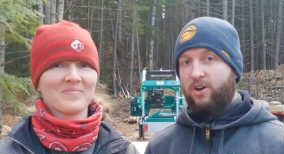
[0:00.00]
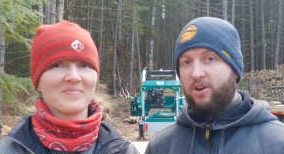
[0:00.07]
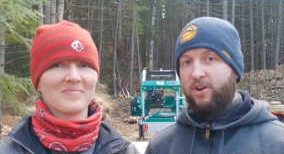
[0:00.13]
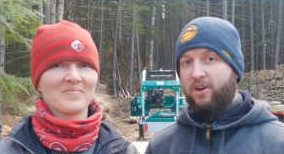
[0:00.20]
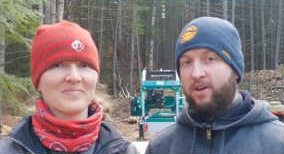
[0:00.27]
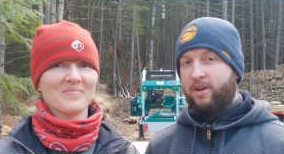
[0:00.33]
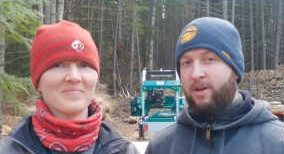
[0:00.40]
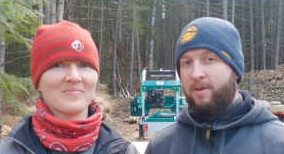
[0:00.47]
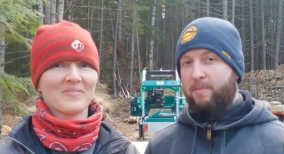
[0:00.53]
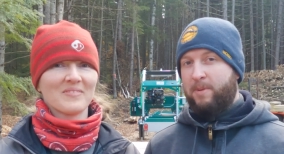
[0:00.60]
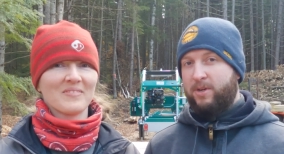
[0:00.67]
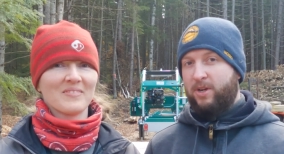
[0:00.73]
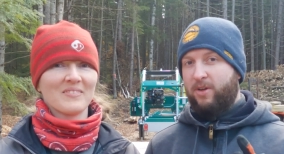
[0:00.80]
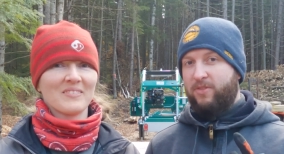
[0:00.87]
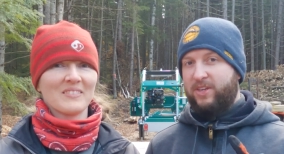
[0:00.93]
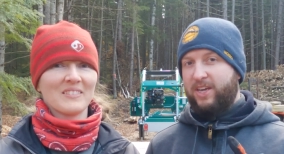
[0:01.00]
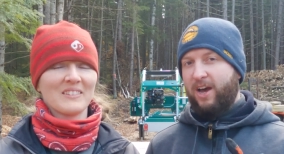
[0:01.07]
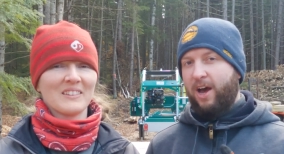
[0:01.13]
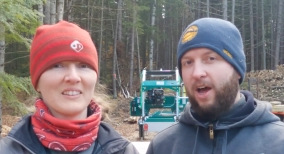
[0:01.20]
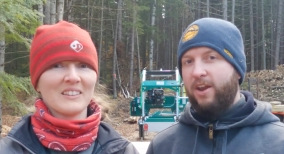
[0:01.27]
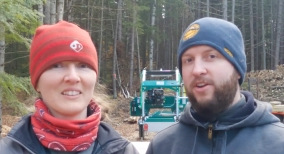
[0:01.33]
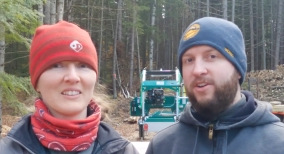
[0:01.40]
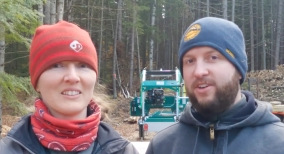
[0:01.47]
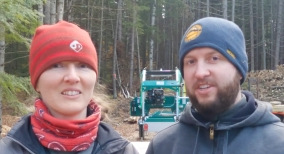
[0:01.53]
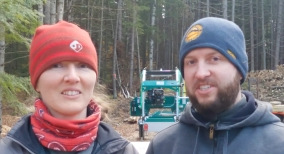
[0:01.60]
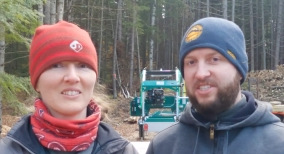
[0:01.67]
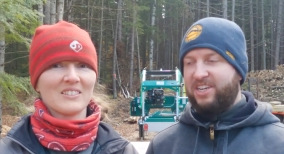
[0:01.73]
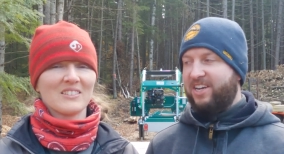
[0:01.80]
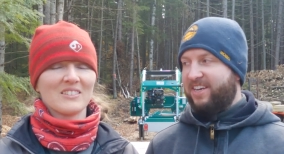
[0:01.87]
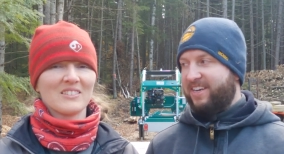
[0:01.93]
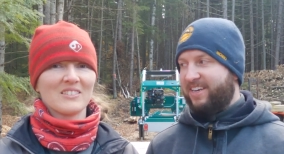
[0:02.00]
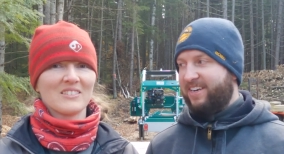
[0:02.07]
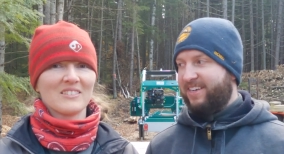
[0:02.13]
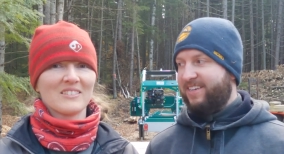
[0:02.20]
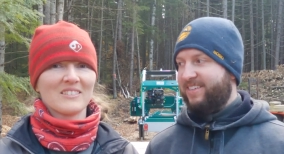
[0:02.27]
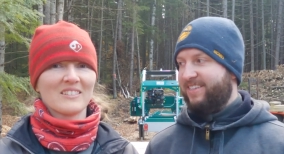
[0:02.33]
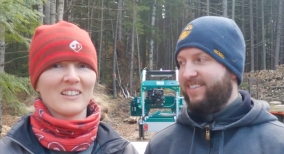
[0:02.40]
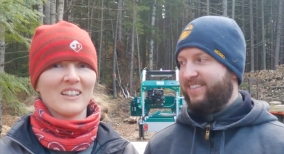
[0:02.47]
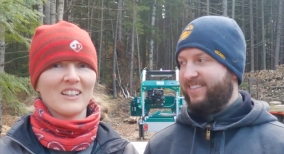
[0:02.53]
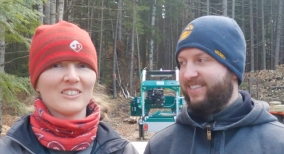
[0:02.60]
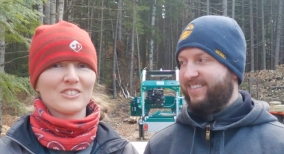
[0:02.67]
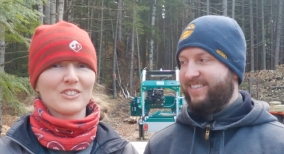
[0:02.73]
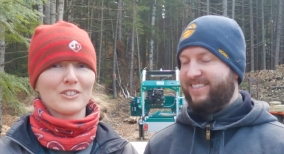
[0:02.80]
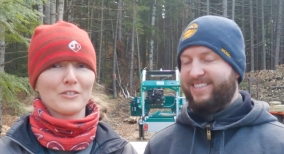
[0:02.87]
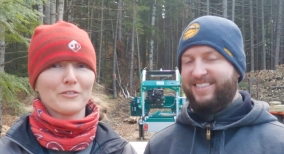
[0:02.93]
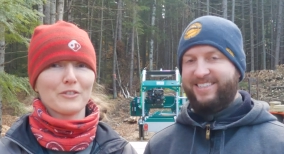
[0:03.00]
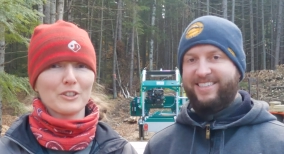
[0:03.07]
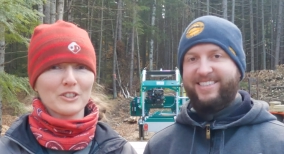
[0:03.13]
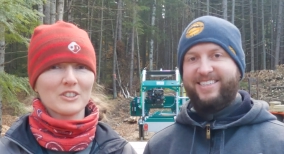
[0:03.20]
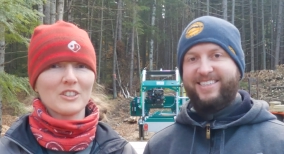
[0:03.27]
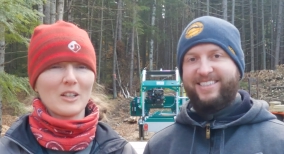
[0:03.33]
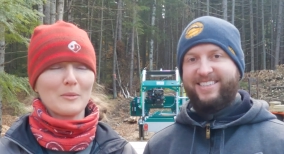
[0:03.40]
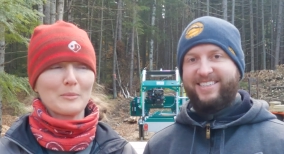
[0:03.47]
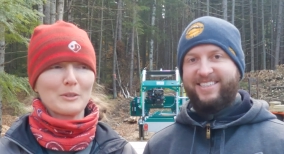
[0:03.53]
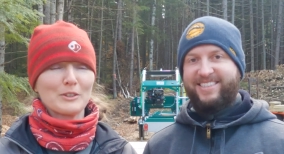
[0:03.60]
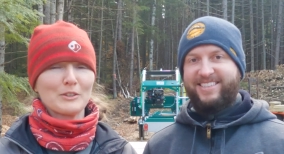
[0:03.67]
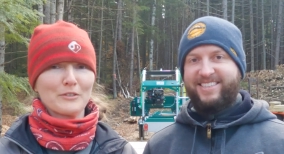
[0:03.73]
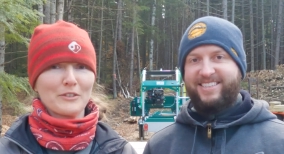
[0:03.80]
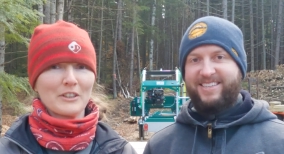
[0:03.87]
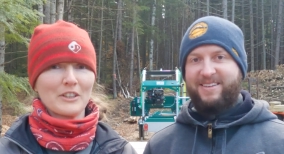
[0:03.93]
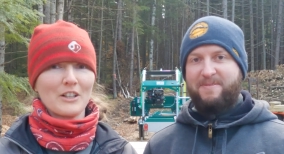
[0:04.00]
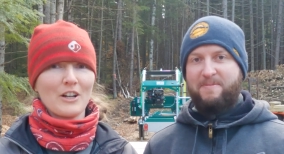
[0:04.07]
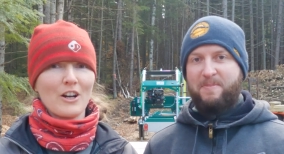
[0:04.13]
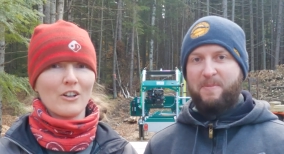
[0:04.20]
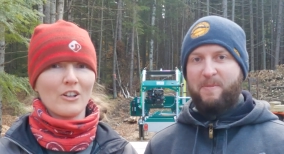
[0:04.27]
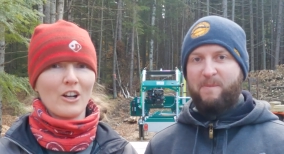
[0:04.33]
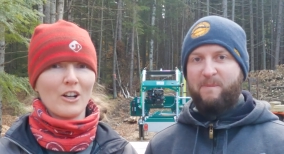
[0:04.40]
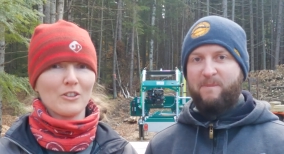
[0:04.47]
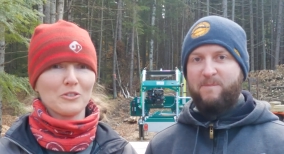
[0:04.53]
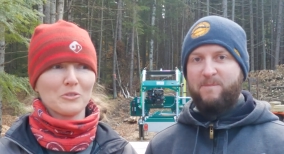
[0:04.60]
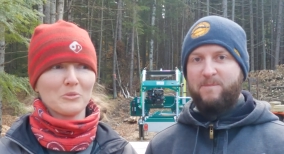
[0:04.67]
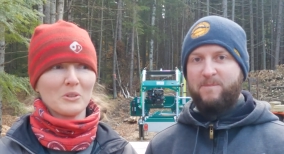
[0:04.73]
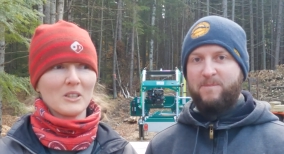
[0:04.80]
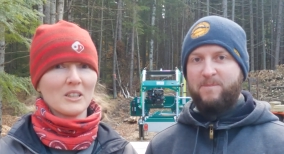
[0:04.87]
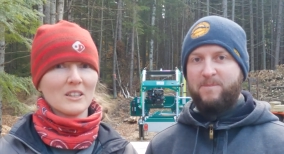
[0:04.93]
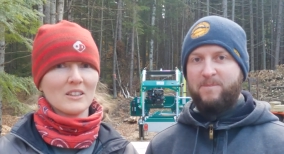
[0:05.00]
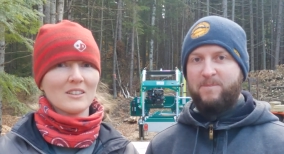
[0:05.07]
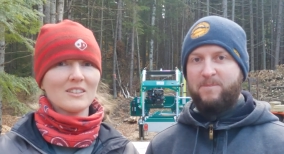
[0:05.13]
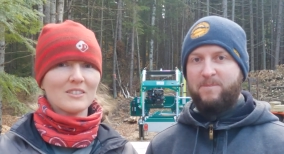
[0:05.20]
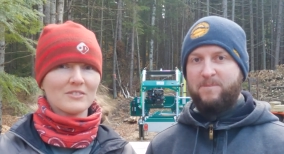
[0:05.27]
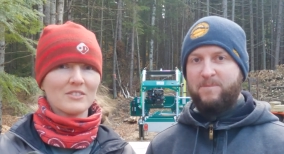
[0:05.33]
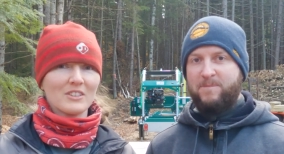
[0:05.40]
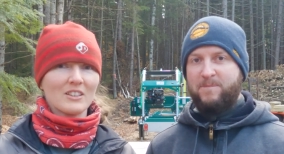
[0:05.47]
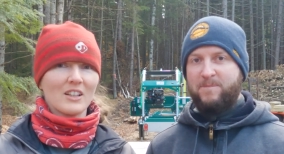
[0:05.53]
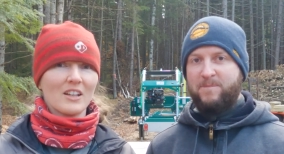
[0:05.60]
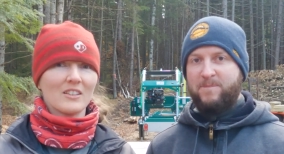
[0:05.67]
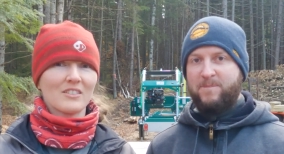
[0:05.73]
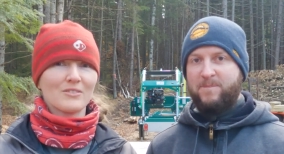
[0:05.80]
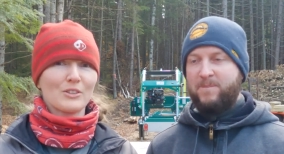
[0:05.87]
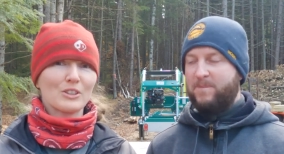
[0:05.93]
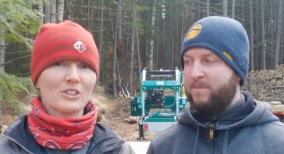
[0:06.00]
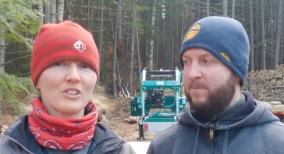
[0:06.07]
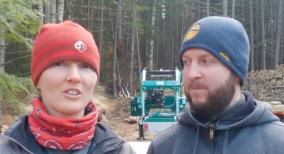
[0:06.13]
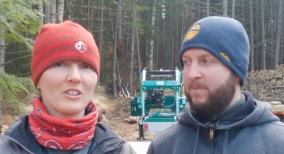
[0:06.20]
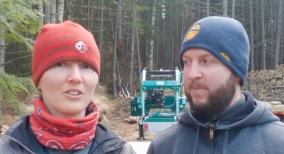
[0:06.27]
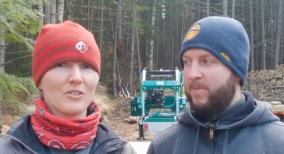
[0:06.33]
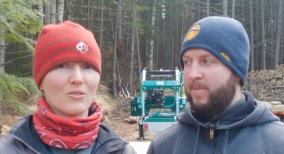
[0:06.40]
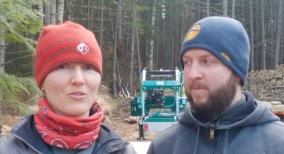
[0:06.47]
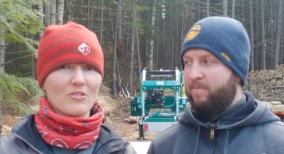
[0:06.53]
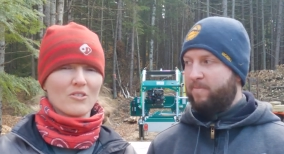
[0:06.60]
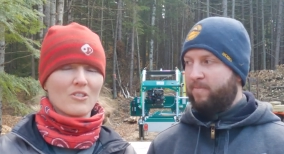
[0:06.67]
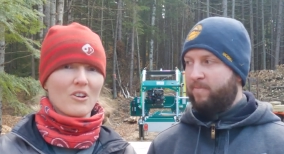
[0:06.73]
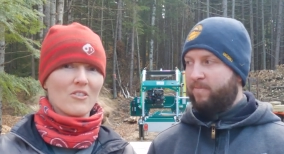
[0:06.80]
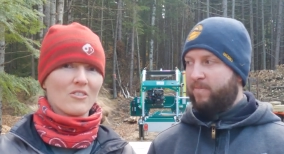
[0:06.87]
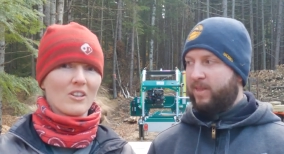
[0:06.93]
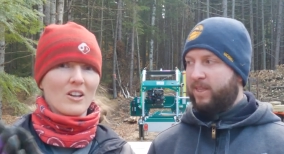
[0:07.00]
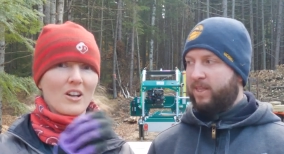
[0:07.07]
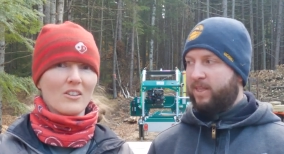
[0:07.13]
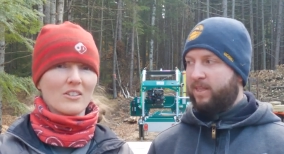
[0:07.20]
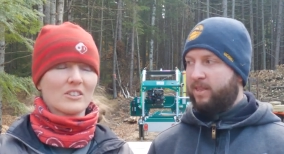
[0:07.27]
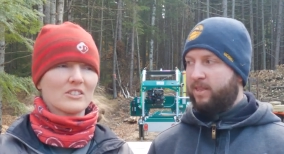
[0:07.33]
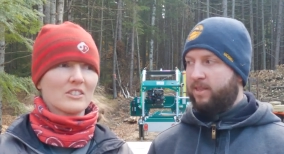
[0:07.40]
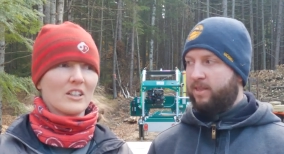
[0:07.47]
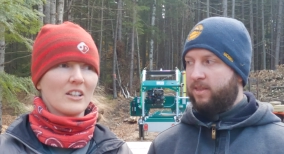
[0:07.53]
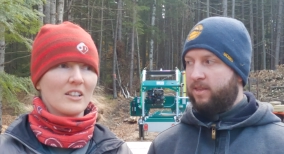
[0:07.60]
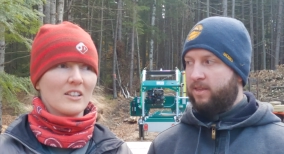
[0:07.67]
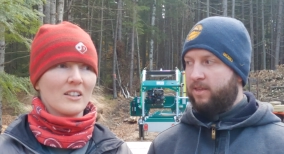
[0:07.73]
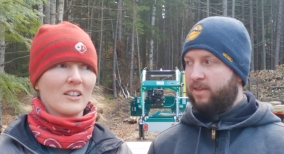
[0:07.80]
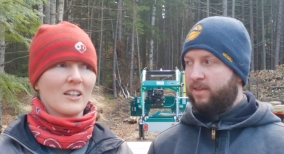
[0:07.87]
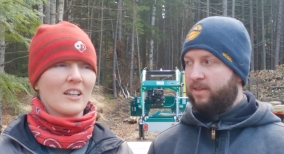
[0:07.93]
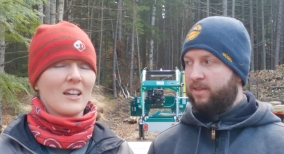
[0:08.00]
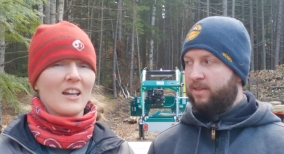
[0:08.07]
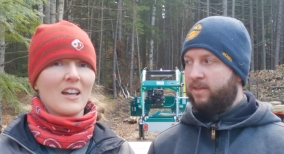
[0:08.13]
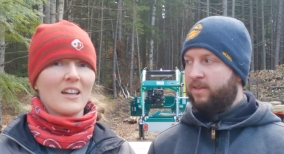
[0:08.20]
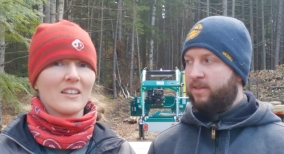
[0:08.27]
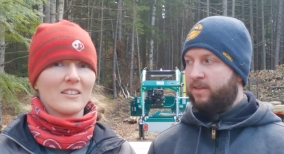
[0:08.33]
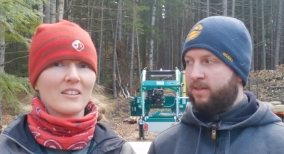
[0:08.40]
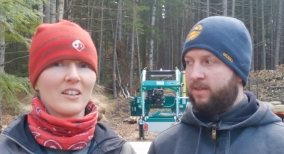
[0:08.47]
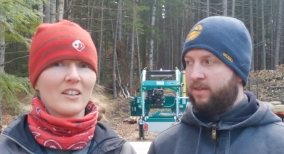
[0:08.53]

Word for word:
Speaker 1: on, but on the underside.
Speaker 2: So the first step is to figure out how do we lift it either vertically or on the other side, and